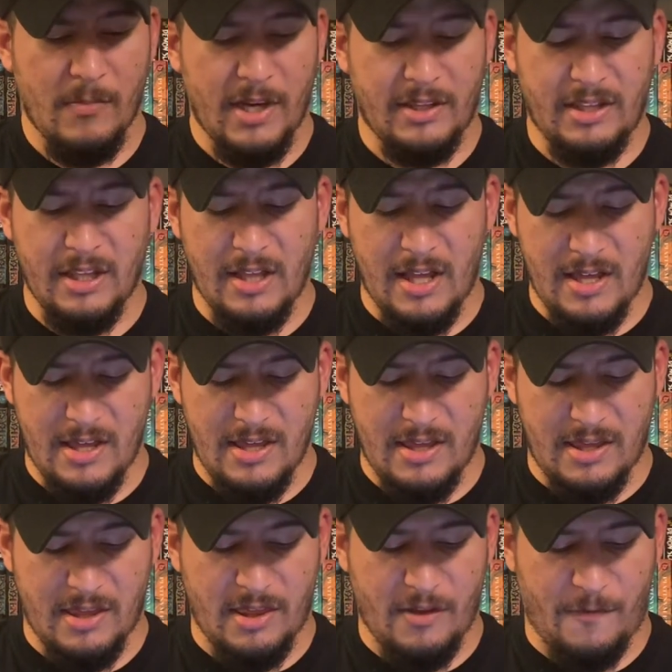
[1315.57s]
I think that
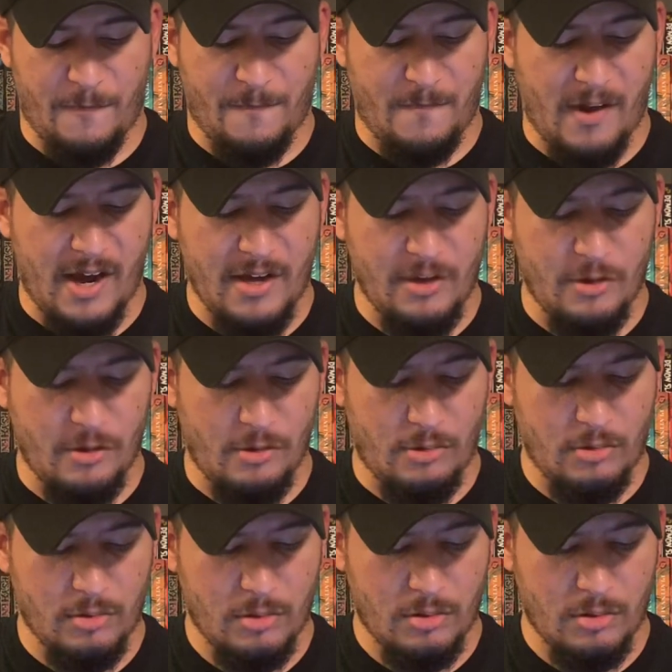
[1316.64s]
is the final.